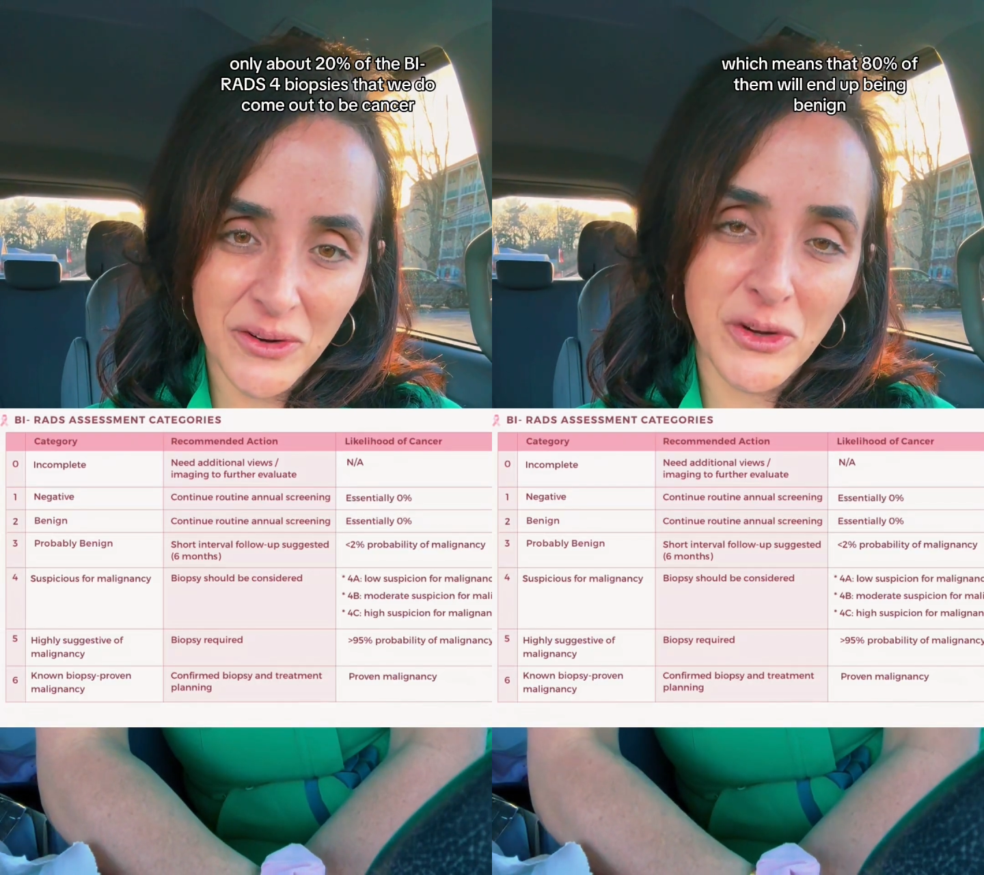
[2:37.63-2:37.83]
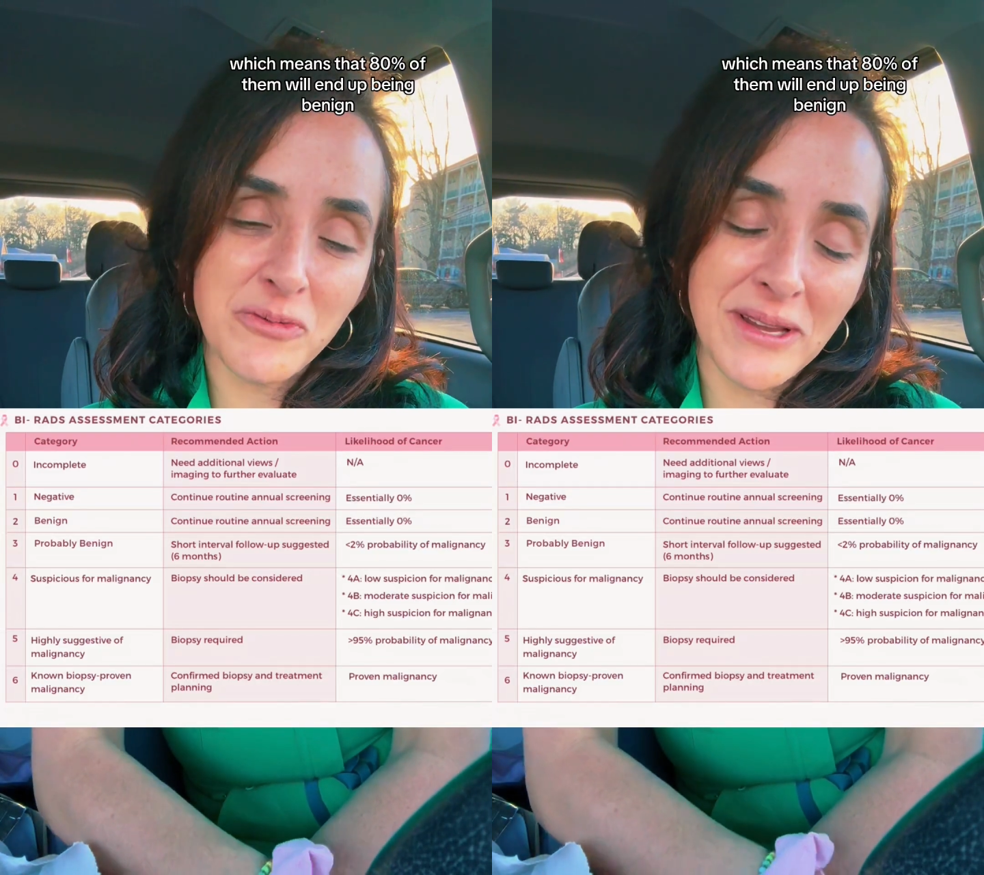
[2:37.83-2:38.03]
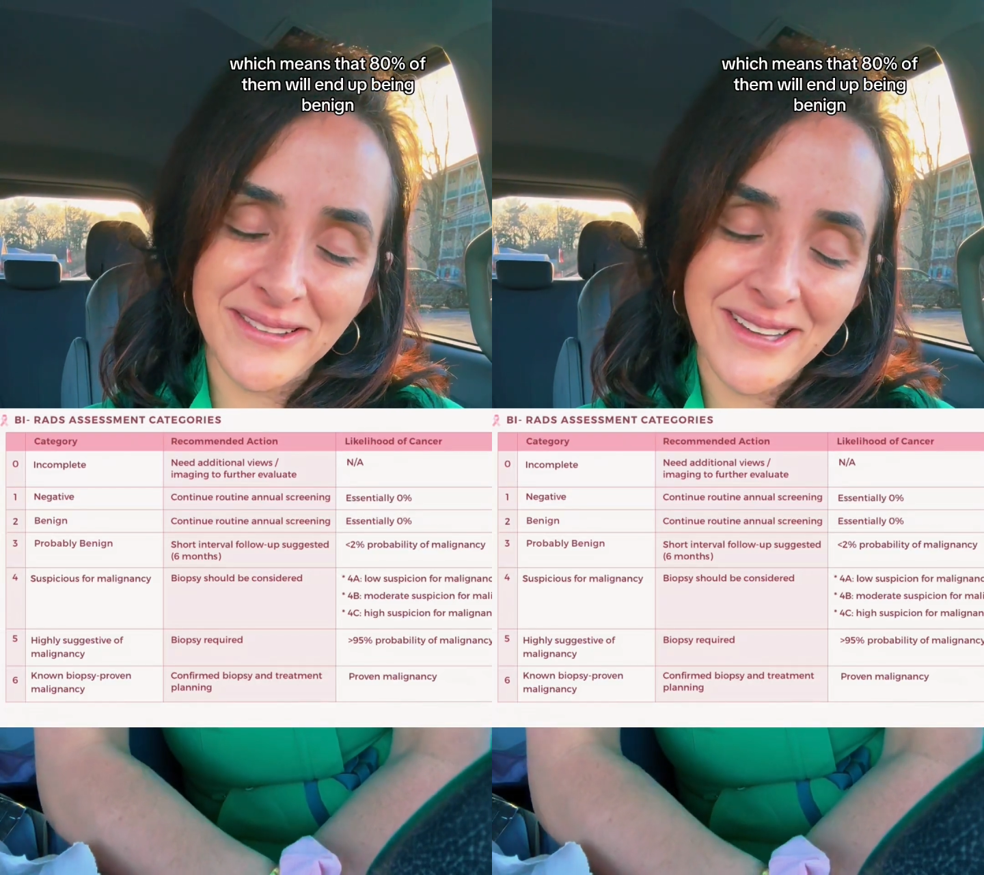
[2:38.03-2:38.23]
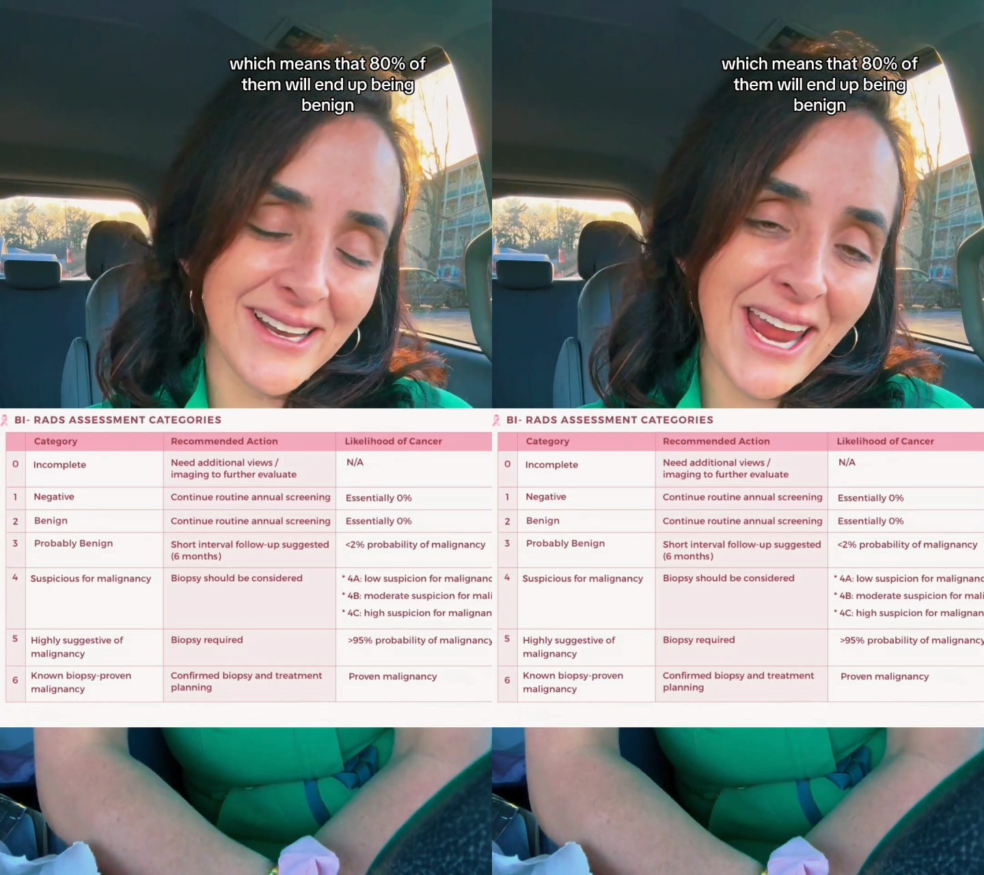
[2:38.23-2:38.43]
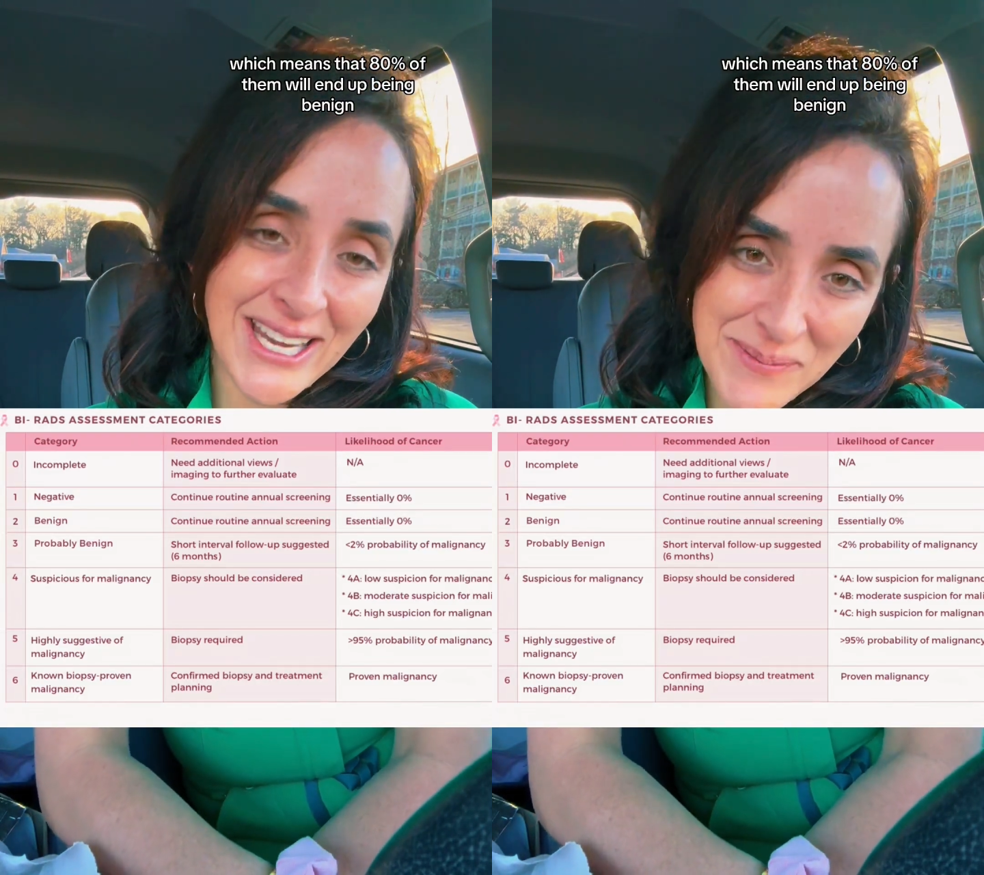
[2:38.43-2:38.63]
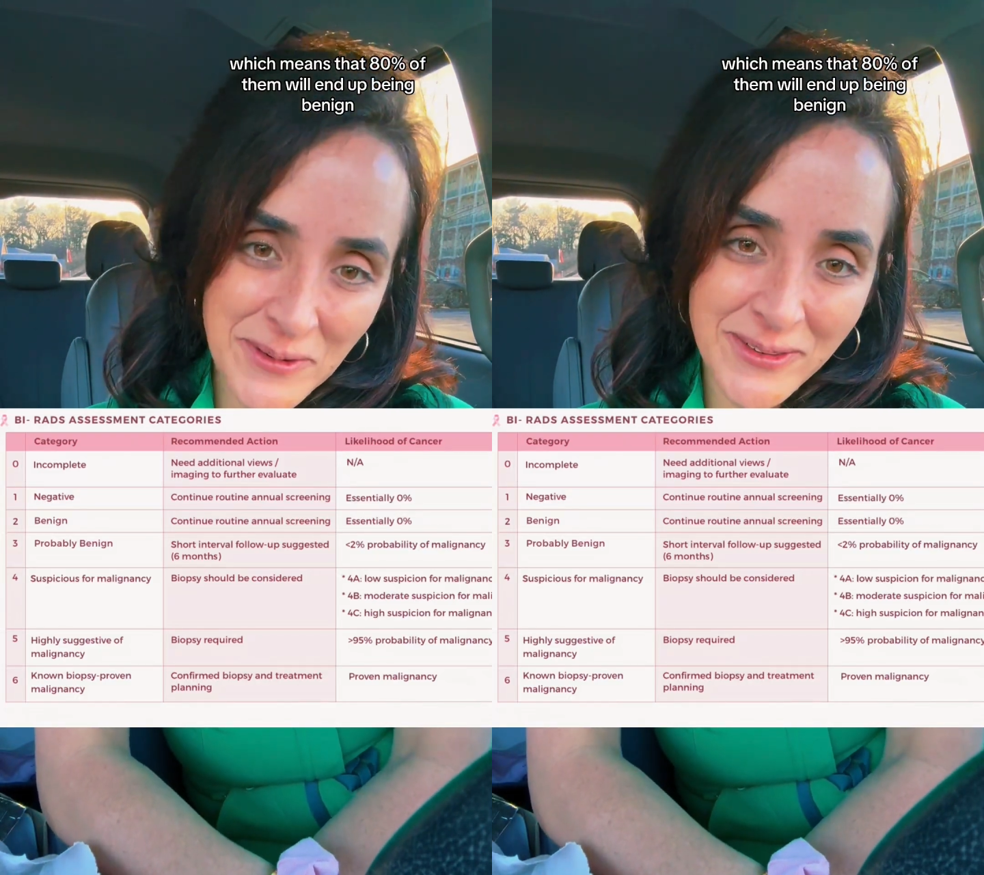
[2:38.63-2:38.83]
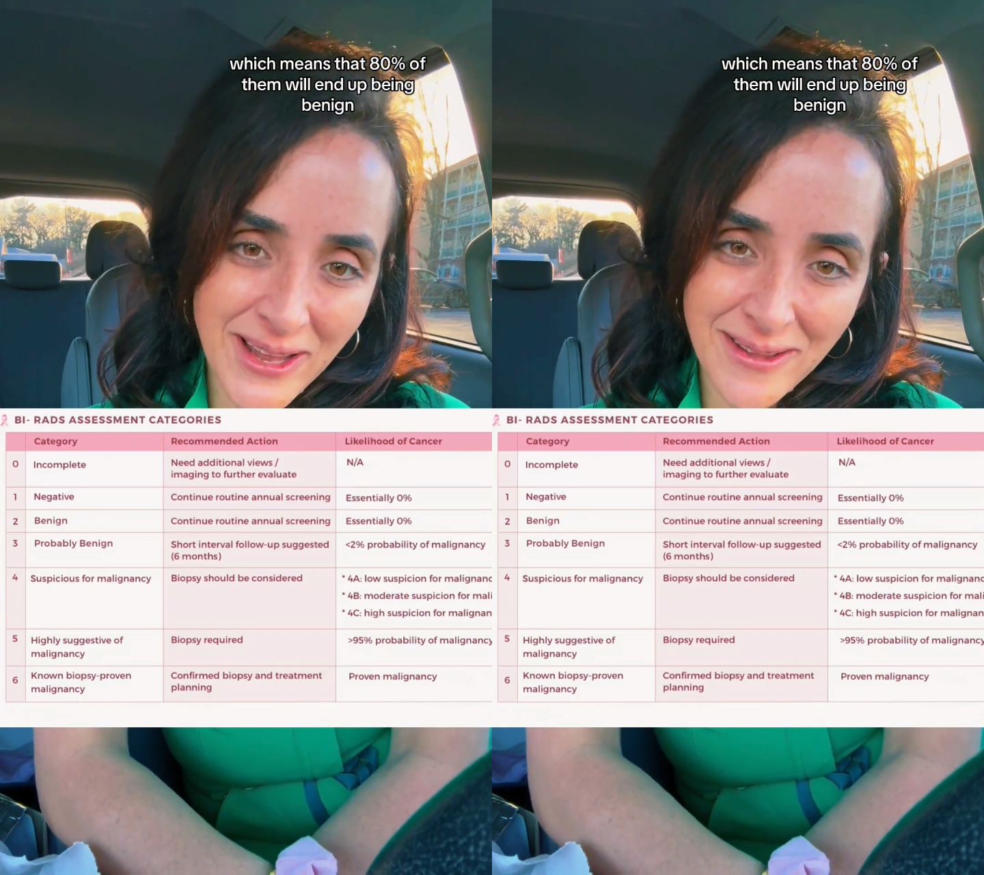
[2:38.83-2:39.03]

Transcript: which means that 80%